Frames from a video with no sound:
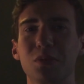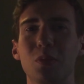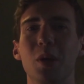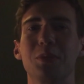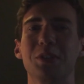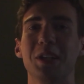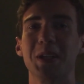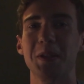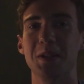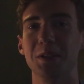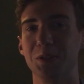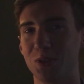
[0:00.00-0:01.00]
website
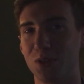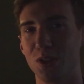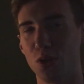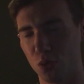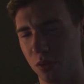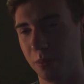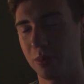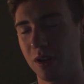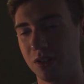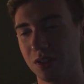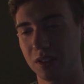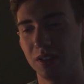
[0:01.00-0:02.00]
is the Odin
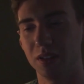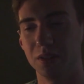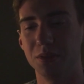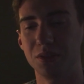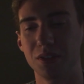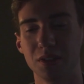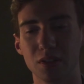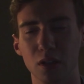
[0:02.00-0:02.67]
Project. It's just